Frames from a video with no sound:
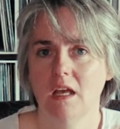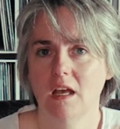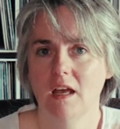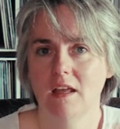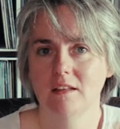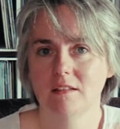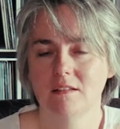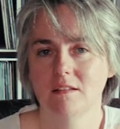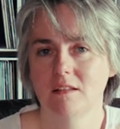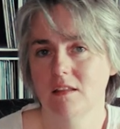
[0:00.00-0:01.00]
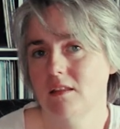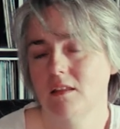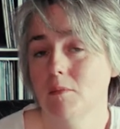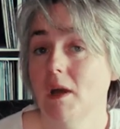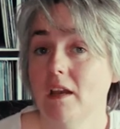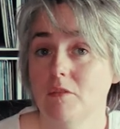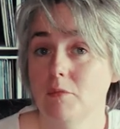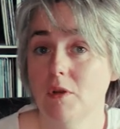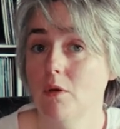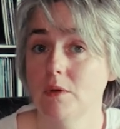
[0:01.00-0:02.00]
and they might have
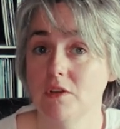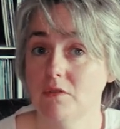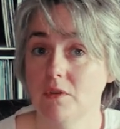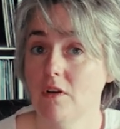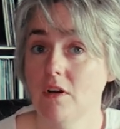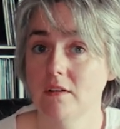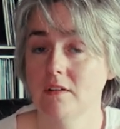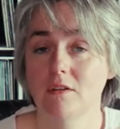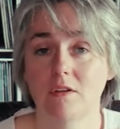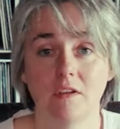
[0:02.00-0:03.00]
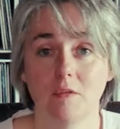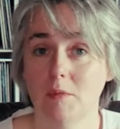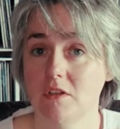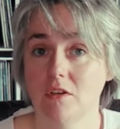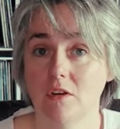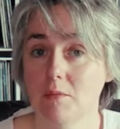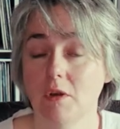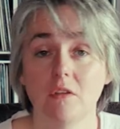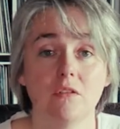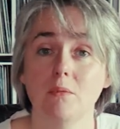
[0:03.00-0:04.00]
been always forgotten or never been talked
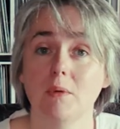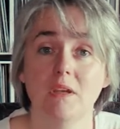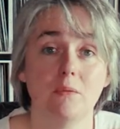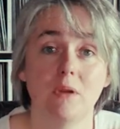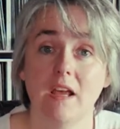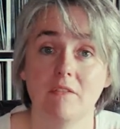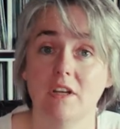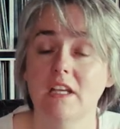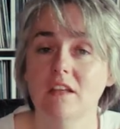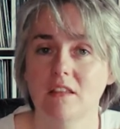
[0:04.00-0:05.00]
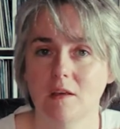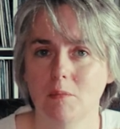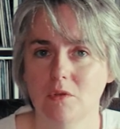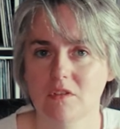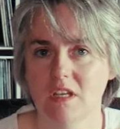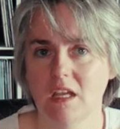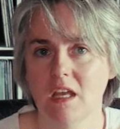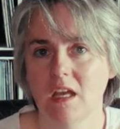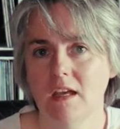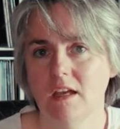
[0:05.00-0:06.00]
about, and nobody will ever hear their music.
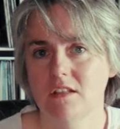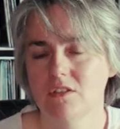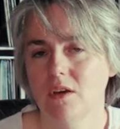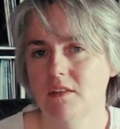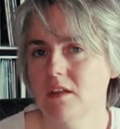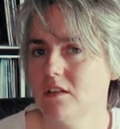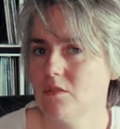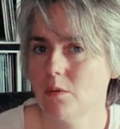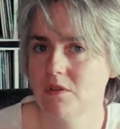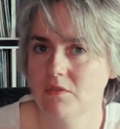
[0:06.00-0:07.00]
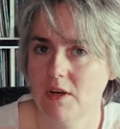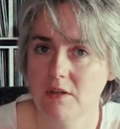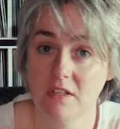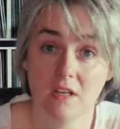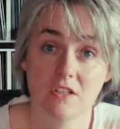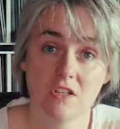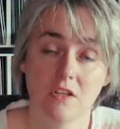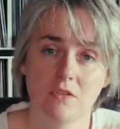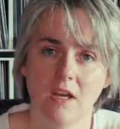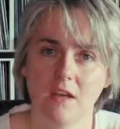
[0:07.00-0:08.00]
And so I think it's always very touching
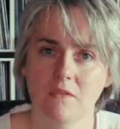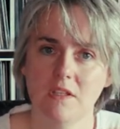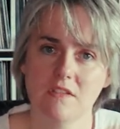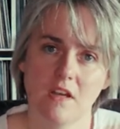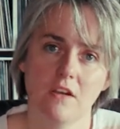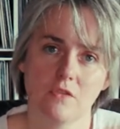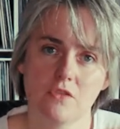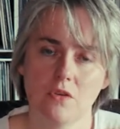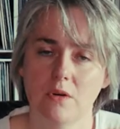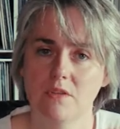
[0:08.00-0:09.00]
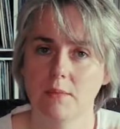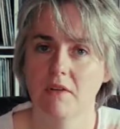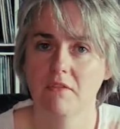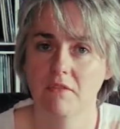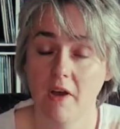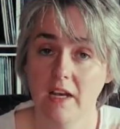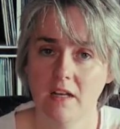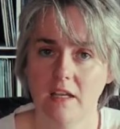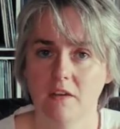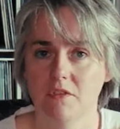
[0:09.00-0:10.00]
to have these kind of stories where
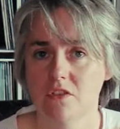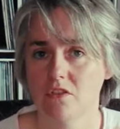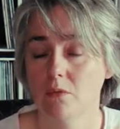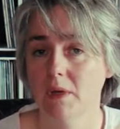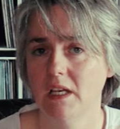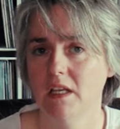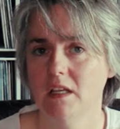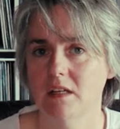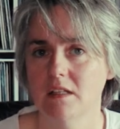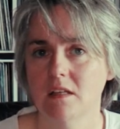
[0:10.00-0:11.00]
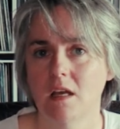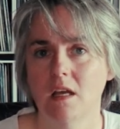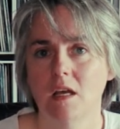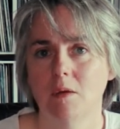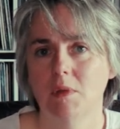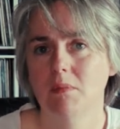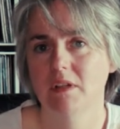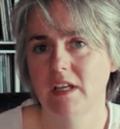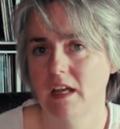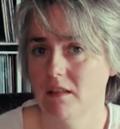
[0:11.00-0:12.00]
finally, after so many years,
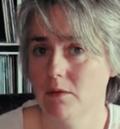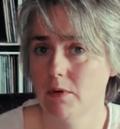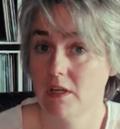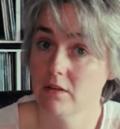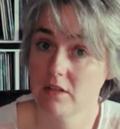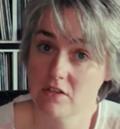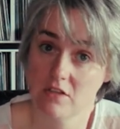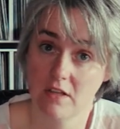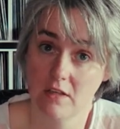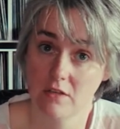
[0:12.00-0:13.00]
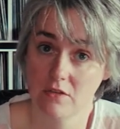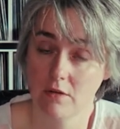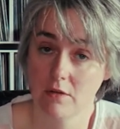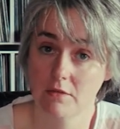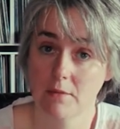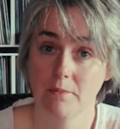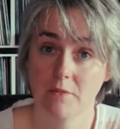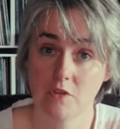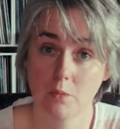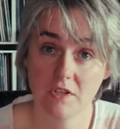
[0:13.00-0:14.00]
people get the recognition they deserve.
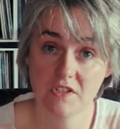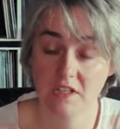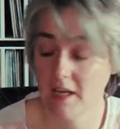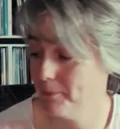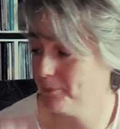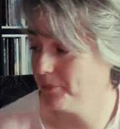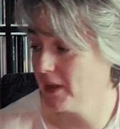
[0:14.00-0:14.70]
So once again,